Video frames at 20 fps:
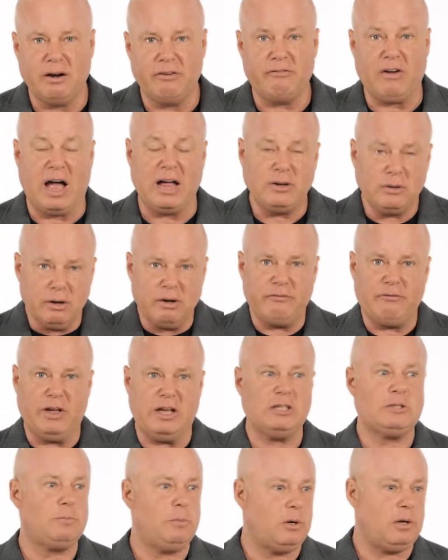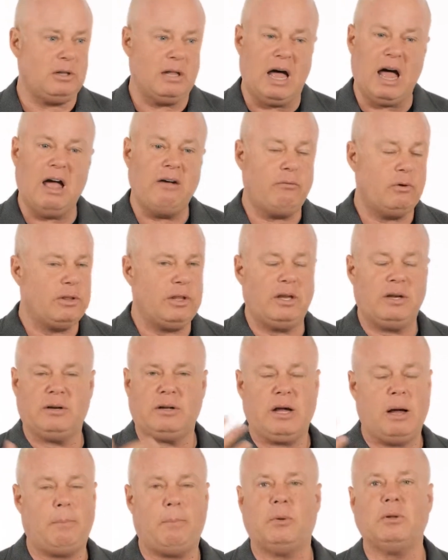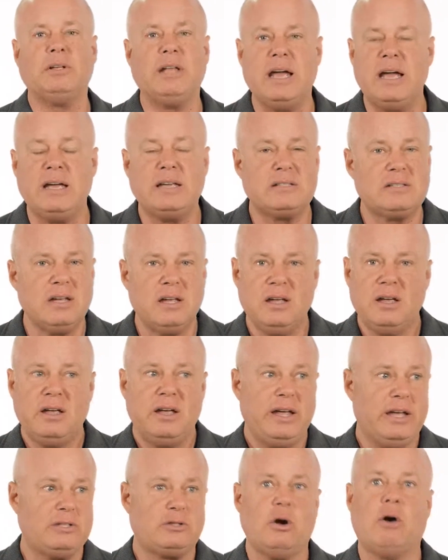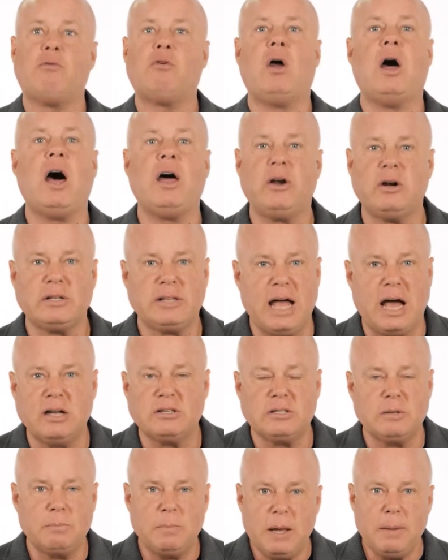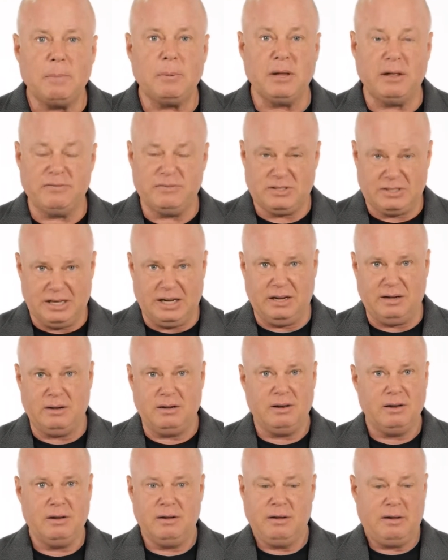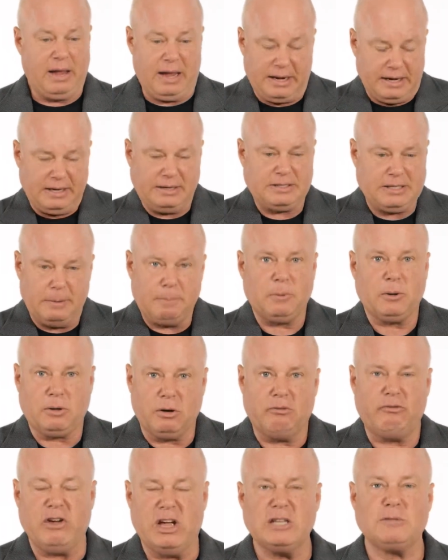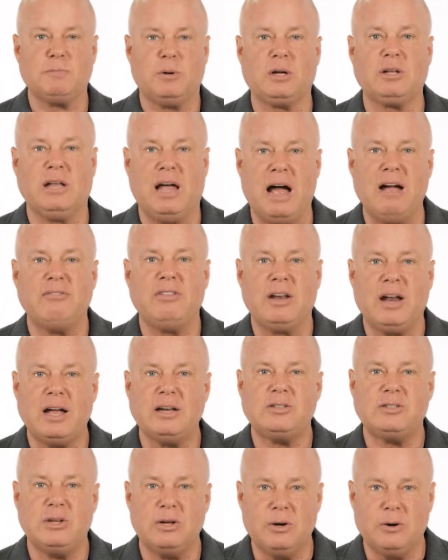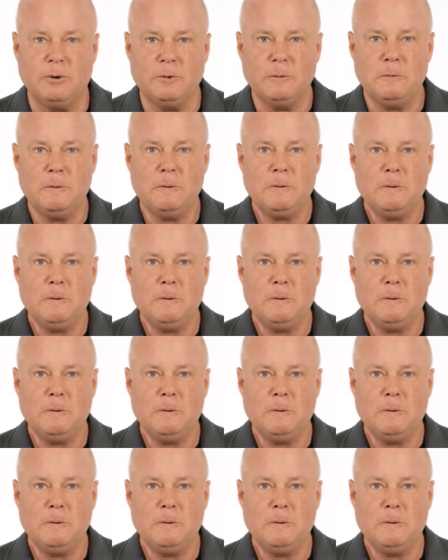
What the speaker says: If I do a Facebook Live within a couple days, it's over 100,000 people have seen any typical Facebook Live that I do.